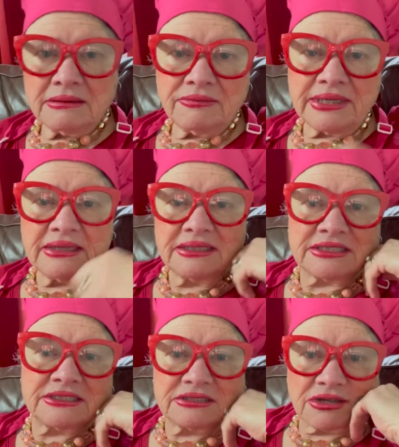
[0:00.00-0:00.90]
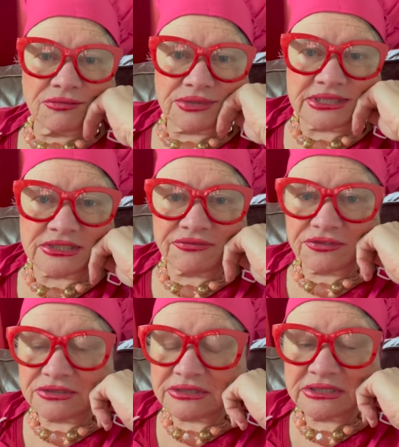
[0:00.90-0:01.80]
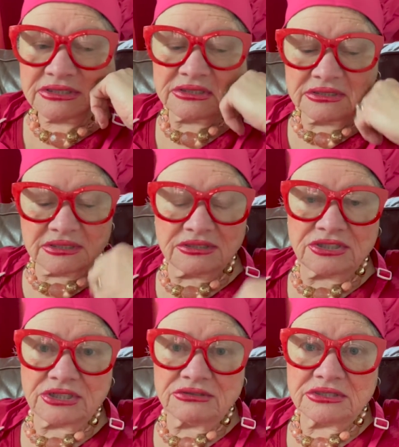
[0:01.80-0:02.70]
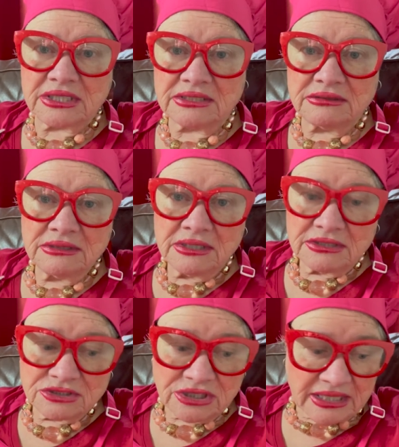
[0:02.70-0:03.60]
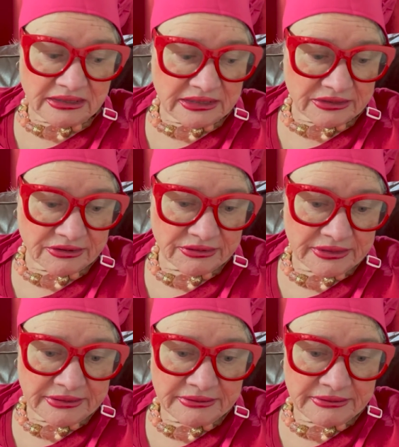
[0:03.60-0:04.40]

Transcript: Well, let's start with this first. This is the chairside chat here.